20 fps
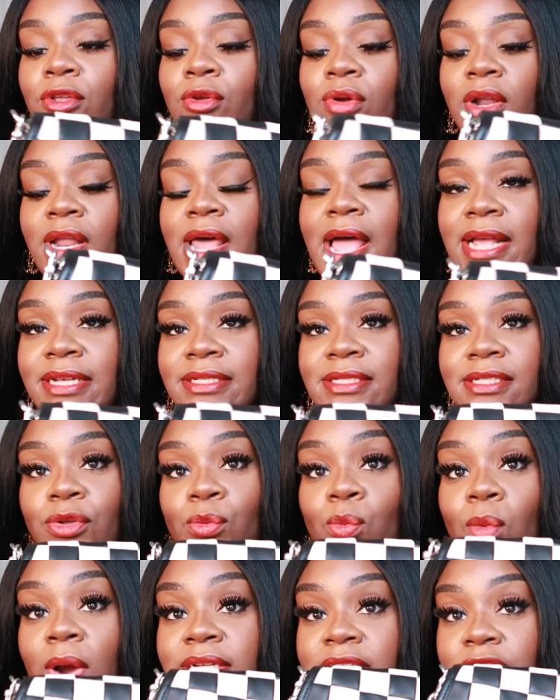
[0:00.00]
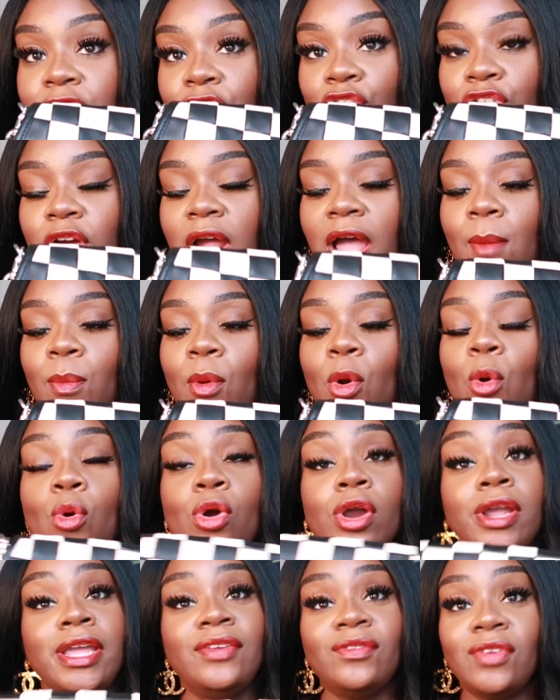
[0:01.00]
utilize the resin strap
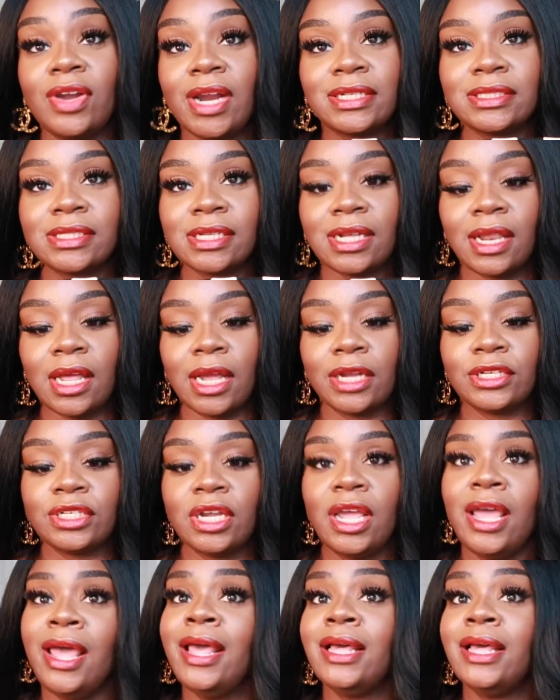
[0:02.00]
or even as the clutch